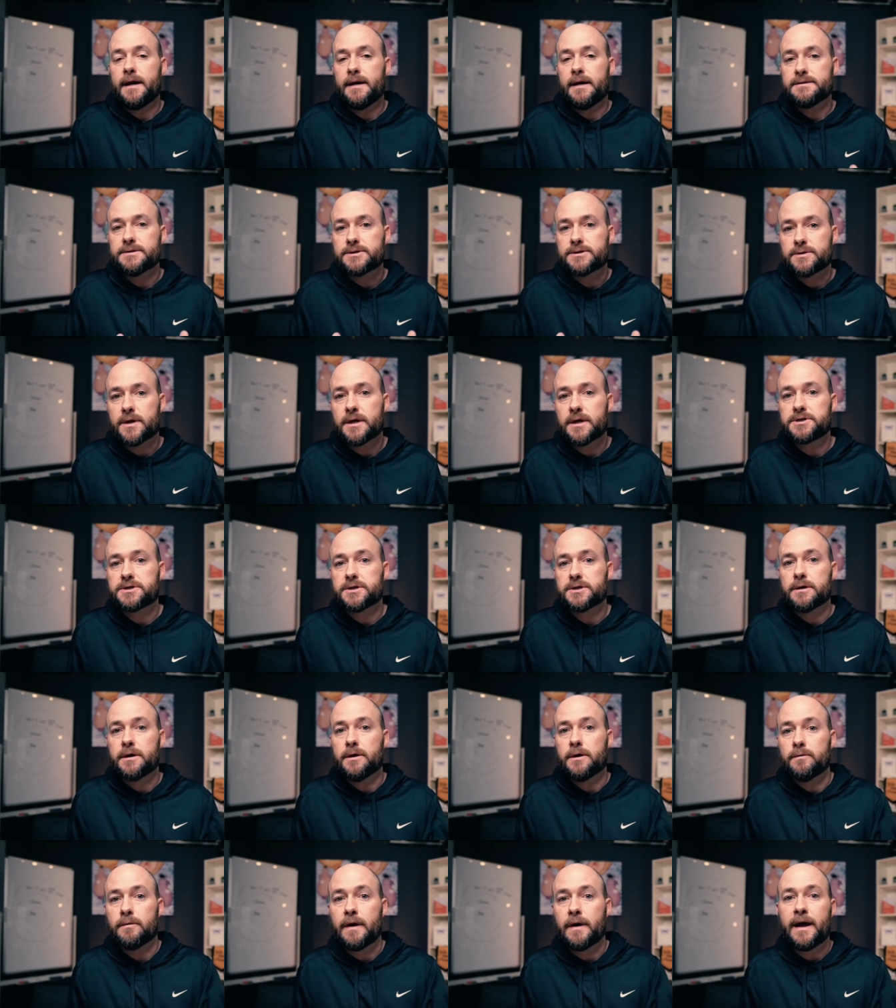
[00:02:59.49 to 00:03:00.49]
and
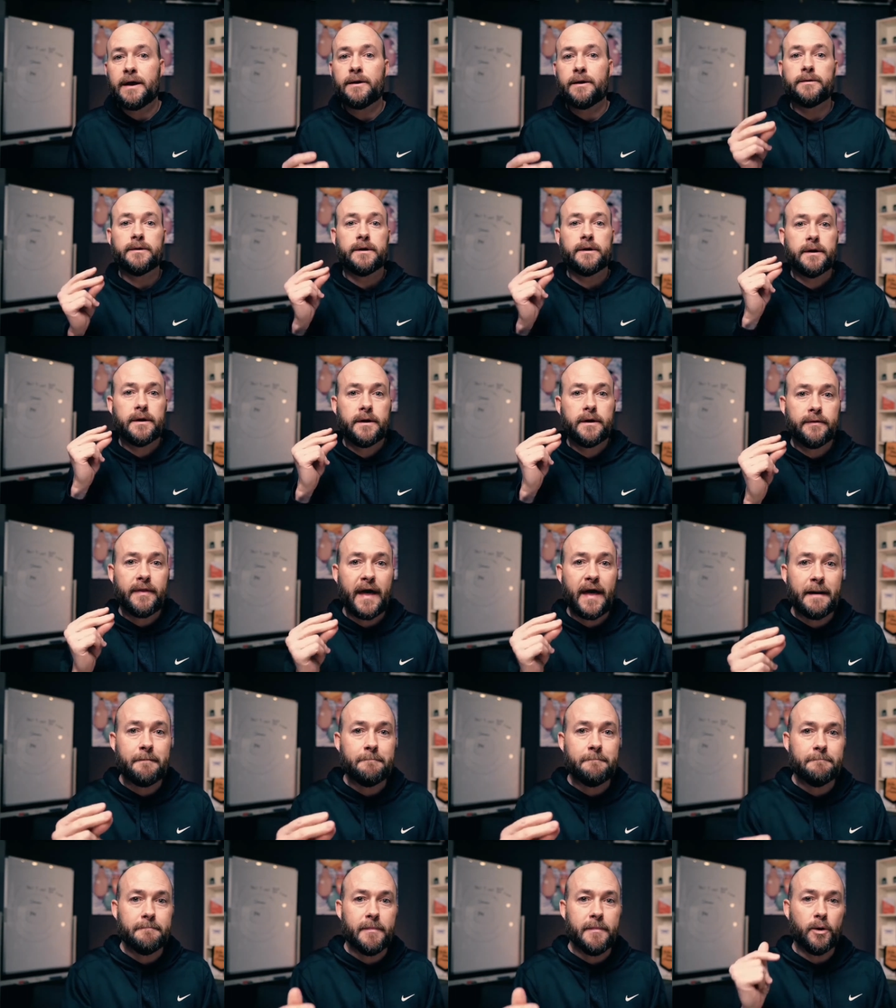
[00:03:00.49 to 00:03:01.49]
structure around
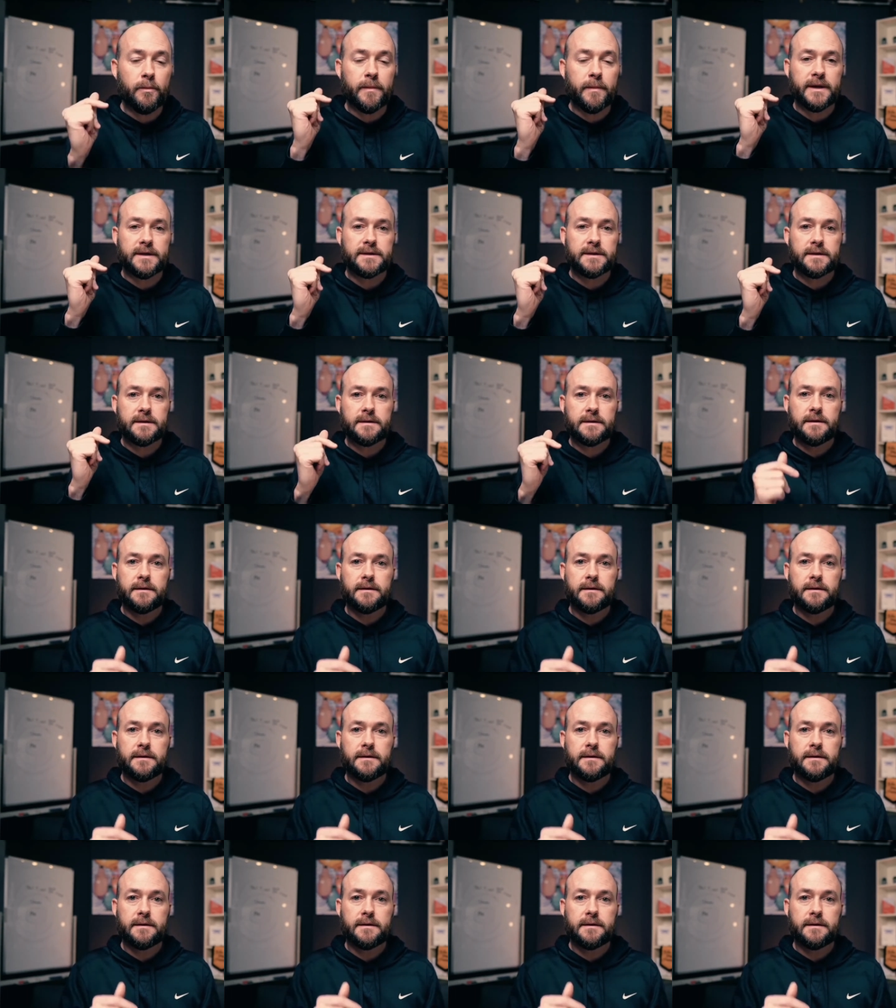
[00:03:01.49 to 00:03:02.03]
that moment,